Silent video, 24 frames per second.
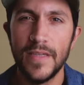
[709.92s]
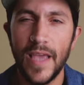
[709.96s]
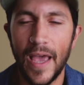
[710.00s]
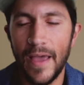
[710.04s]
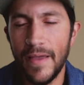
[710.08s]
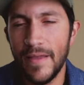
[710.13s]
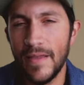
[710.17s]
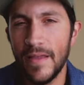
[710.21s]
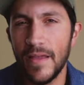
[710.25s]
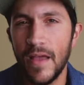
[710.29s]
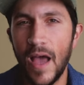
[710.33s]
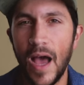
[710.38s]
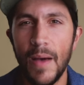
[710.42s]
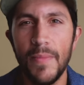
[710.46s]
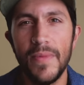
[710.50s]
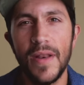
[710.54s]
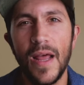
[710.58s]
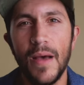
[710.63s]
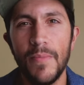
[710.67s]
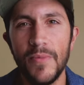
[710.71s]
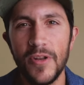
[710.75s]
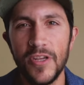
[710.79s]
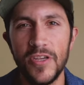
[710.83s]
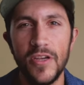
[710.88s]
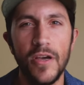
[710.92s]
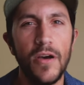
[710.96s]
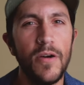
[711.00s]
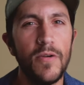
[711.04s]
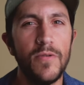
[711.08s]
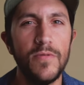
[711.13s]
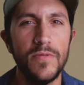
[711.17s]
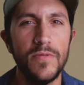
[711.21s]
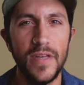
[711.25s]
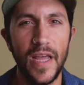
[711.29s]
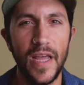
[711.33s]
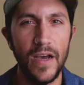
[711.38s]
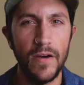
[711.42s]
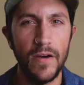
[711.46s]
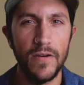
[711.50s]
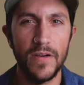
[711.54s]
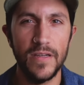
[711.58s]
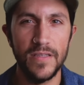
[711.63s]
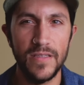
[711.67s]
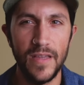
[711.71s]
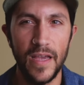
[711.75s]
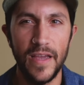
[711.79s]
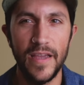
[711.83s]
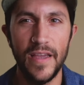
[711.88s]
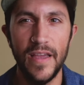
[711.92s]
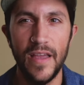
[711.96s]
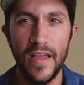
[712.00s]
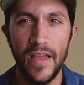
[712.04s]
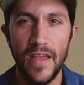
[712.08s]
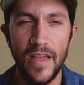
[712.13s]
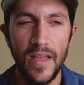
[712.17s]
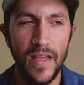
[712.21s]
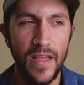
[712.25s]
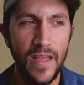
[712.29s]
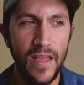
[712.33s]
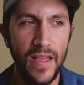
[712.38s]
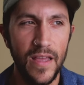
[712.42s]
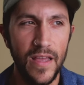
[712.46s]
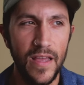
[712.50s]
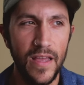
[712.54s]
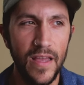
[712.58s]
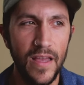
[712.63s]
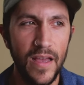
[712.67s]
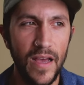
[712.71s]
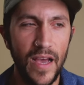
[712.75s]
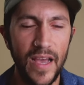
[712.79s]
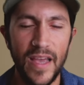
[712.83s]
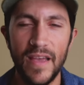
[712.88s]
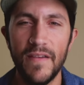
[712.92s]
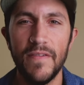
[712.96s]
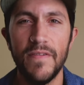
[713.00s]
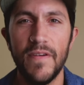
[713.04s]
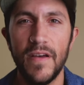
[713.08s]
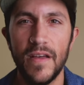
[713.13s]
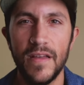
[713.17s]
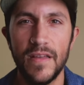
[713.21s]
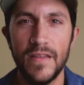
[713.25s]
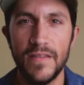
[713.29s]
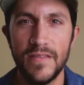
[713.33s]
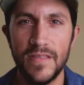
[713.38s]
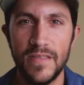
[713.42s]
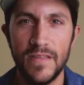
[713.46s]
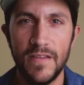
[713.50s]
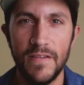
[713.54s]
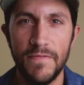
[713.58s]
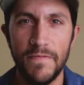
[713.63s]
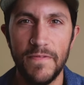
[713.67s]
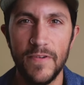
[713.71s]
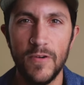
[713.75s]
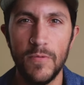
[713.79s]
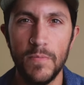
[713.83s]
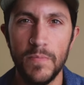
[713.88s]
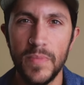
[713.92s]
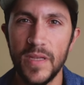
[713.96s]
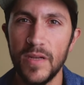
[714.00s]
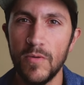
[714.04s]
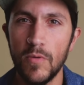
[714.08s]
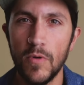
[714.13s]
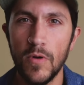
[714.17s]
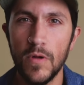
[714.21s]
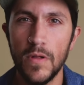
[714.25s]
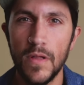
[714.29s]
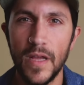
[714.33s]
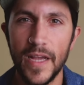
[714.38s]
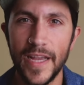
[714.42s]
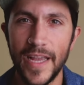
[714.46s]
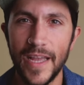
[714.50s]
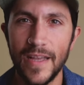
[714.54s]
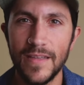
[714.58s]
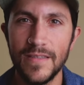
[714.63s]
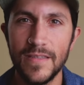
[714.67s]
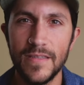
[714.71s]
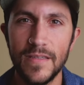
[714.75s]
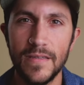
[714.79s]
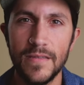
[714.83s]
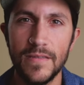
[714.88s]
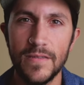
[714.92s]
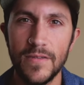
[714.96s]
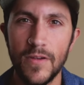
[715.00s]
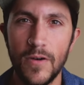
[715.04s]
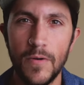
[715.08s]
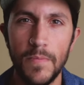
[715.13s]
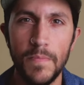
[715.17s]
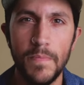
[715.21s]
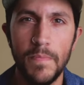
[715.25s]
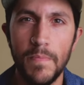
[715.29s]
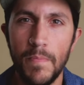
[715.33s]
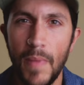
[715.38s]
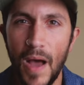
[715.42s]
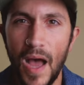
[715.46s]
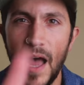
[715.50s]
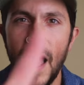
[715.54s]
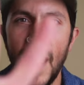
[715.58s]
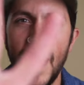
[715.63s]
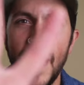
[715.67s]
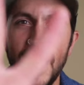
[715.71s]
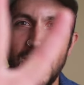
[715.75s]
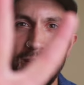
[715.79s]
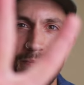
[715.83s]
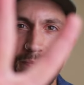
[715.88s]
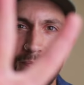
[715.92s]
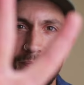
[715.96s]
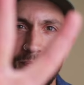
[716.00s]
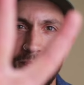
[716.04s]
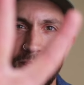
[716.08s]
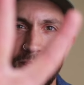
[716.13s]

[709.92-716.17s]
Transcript: Okay, I'm gonna go now because I have to film B-roll, I guess. So bye.